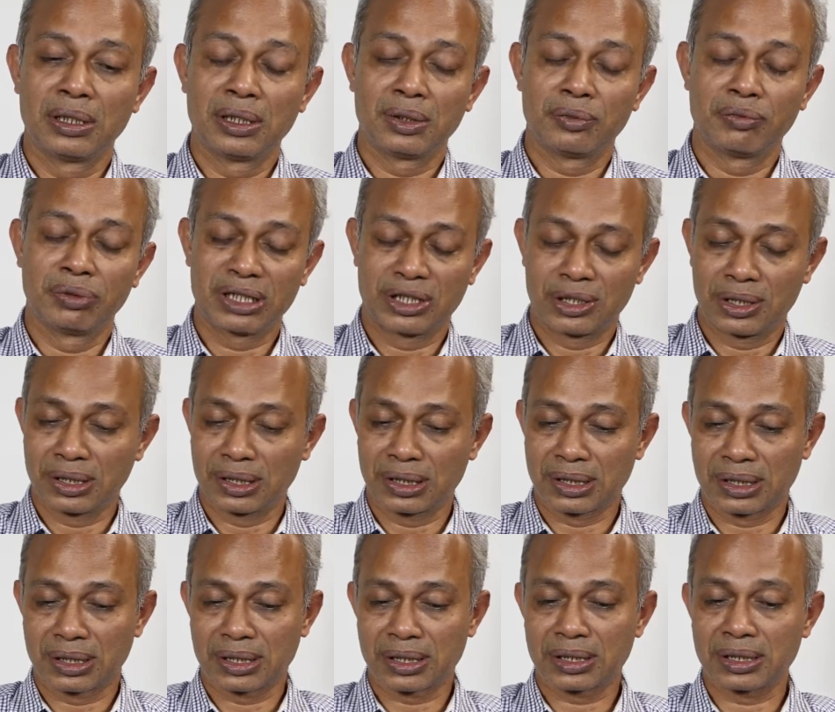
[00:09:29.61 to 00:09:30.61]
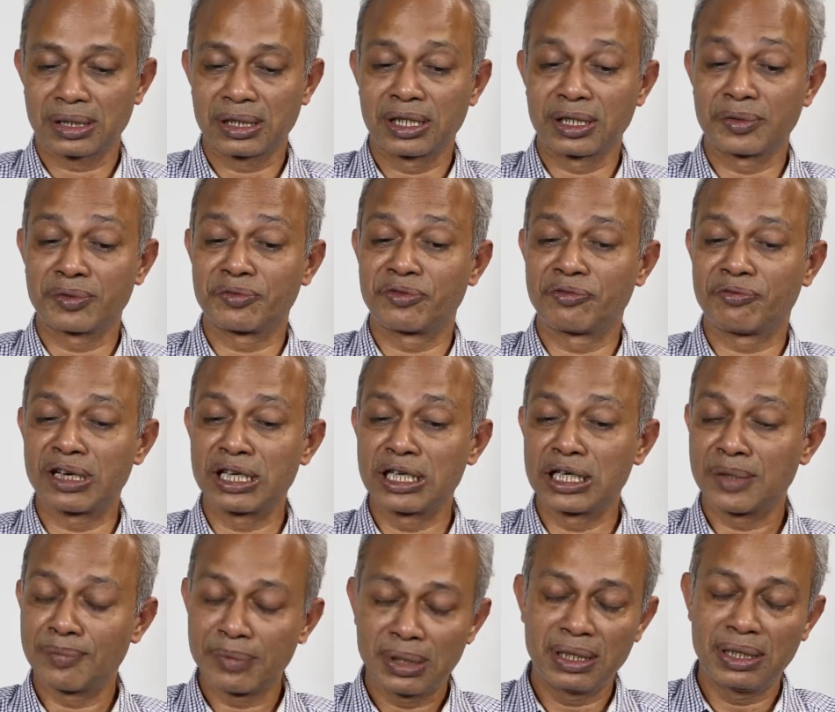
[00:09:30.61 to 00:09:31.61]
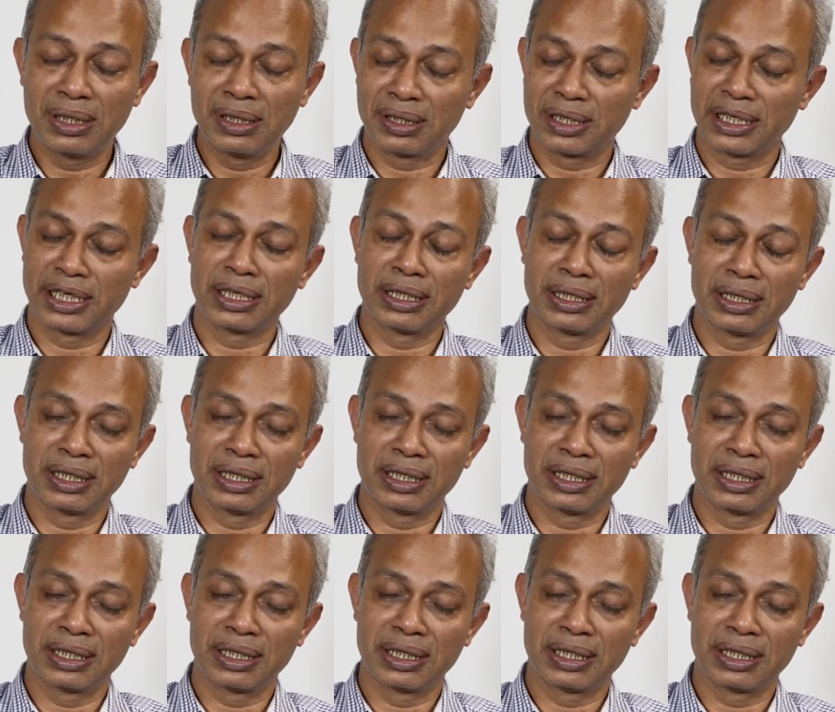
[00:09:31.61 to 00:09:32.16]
which is the fundamental thing